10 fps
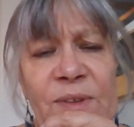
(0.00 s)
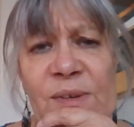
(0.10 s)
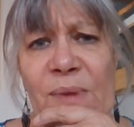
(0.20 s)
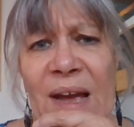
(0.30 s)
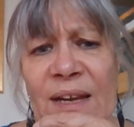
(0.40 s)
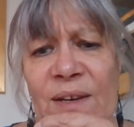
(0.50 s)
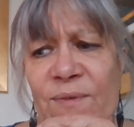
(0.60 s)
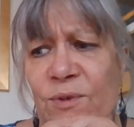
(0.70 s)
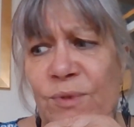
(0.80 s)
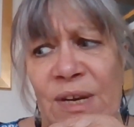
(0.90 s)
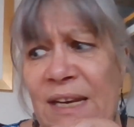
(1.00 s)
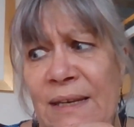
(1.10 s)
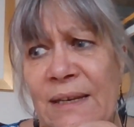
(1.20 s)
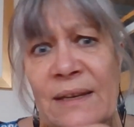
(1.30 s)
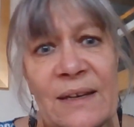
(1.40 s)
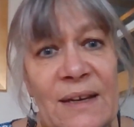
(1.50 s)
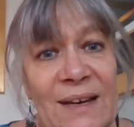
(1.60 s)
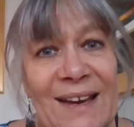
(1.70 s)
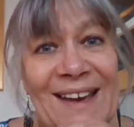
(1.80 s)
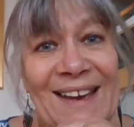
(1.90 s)
Some kind of green
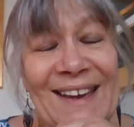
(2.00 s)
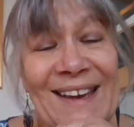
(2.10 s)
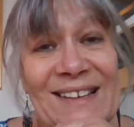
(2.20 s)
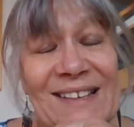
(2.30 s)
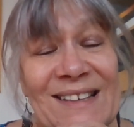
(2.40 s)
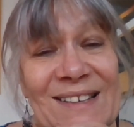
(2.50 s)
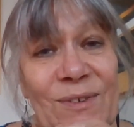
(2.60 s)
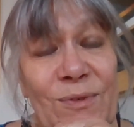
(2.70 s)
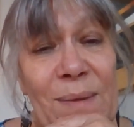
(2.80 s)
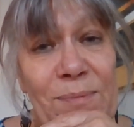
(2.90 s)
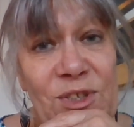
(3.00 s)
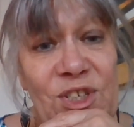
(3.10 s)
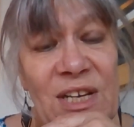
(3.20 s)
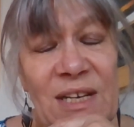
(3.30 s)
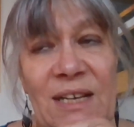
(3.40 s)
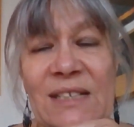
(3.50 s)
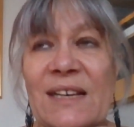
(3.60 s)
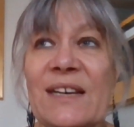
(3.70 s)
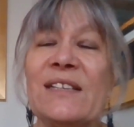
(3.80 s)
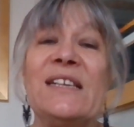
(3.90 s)
crepe de chine. It's
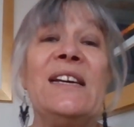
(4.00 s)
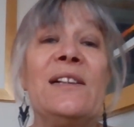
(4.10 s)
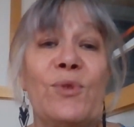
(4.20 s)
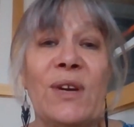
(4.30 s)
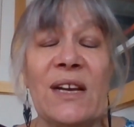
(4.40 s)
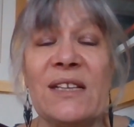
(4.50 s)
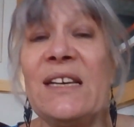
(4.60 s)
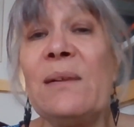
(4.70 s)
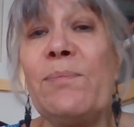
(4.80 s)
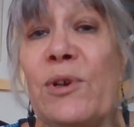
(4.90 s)
like a teal green, a teal